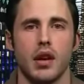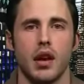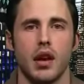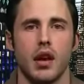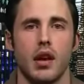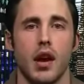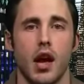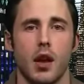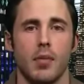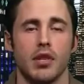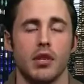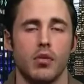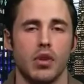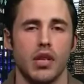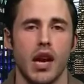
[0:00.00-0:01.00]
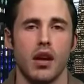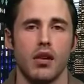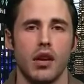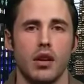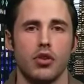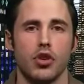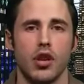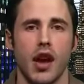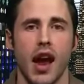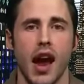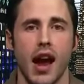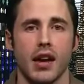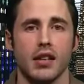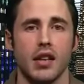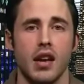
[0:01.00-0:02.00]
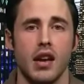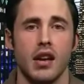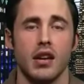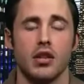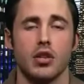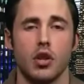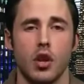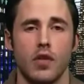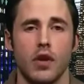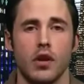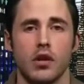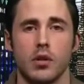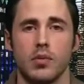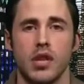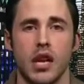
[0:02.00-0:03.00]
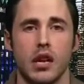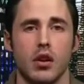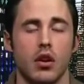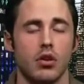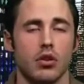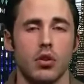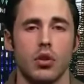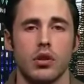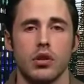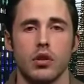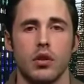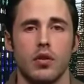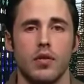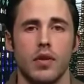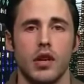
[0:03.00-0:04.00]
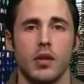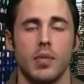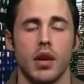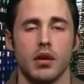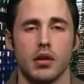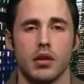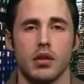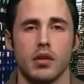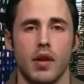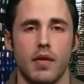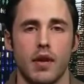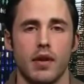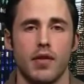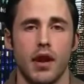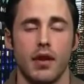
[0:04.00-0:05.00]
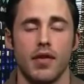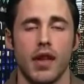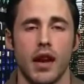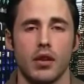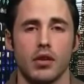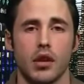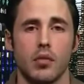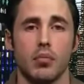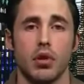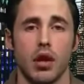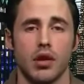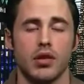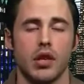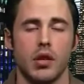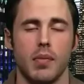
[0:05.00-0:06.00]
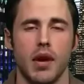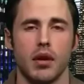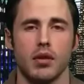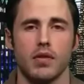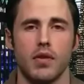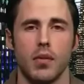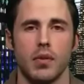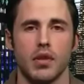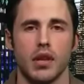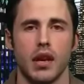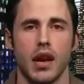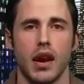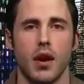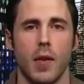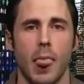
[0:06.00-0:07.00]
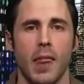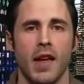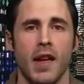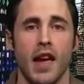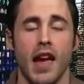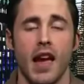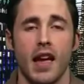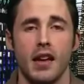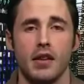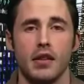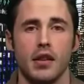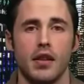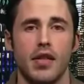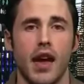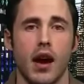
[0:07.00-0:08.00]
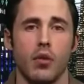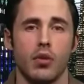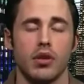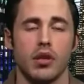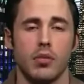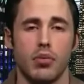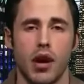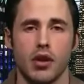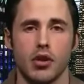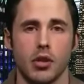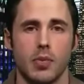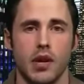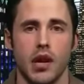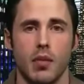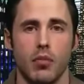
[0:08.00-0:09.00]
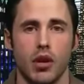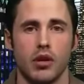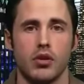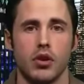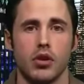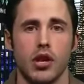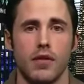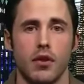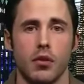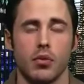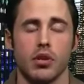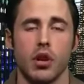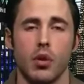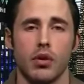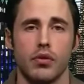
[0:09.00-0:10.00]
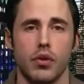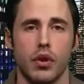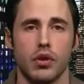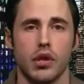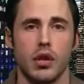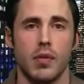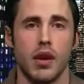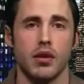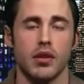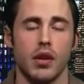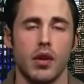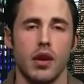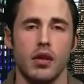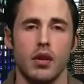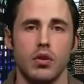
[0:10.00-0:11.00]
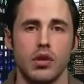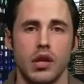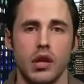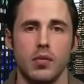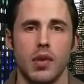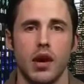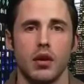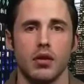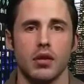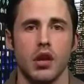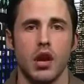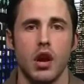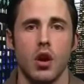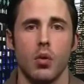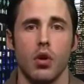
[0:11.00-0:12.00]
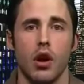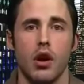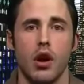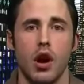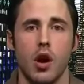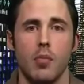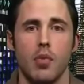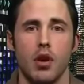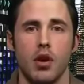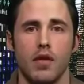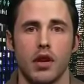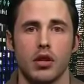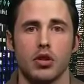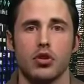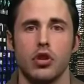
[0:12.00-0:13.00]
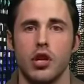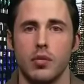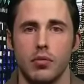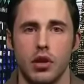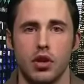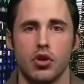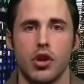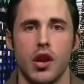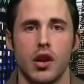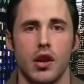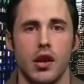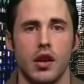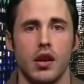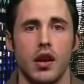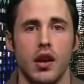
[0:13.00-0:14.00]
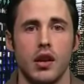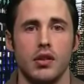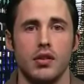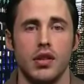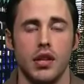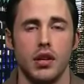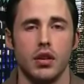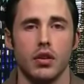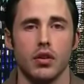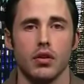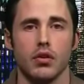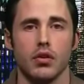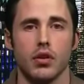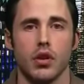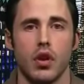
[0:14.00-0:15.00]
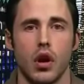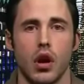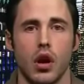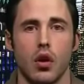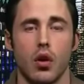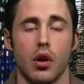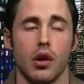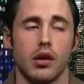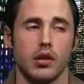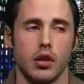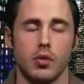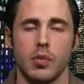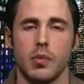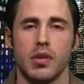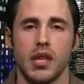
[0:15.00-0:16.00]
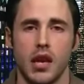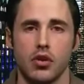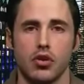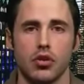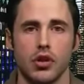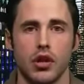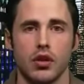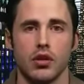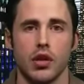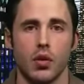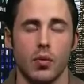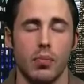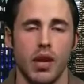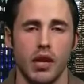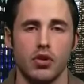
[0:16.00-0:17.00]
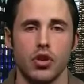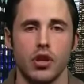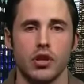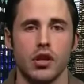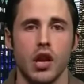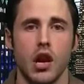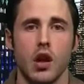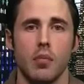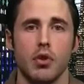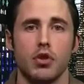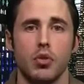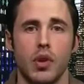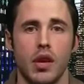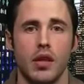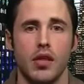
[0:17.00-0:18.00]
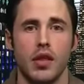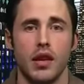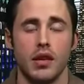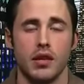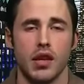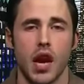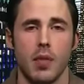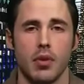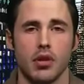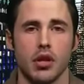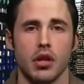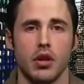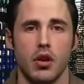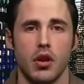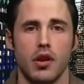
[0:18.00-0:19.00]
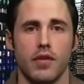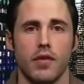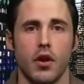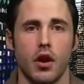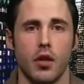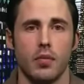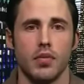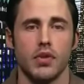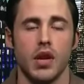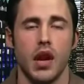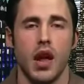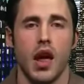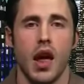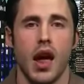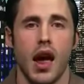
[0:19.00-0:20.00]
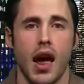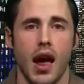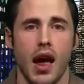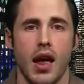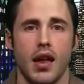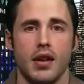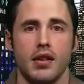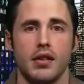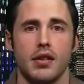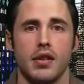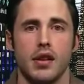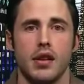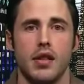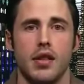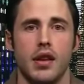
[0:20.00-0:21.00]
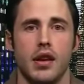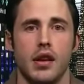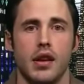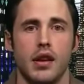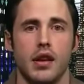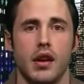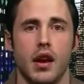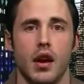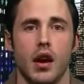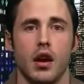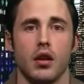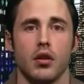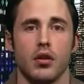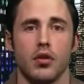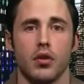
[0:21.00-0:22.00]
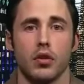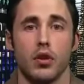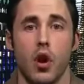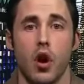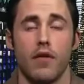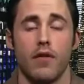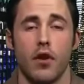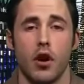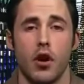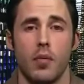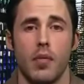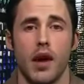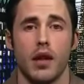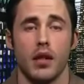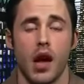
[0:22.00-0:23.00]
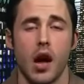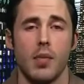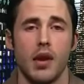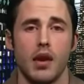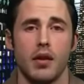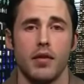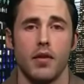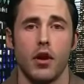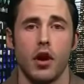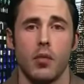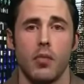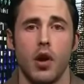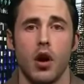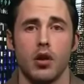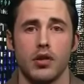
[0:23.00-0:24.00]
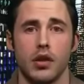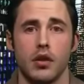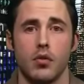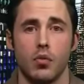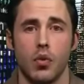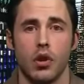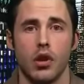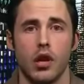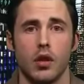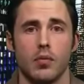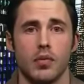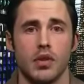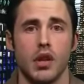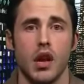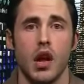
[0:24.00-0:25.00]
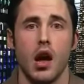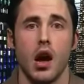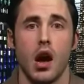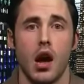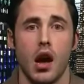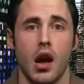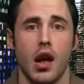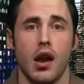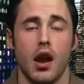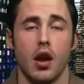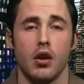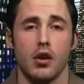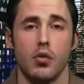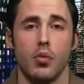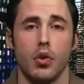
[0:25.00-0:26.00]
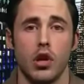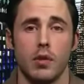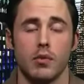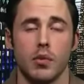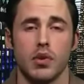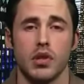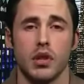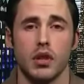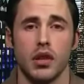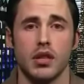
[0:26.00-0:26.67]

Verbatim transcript: Uh, Anonymous, in retaliation, hacked his servers, obtained all sorts of emails, 75,000 plus emails from his account, and that was the Project PM research effort was going through those emails. Now, in those emails were a number of extremely shady deals, uh, or excuse me, potential deals. They were pitches between these cybersecurity security firms and the, uh, law firm and lobbying firm Hunton and Williams. Uh, and Hunton and Williams was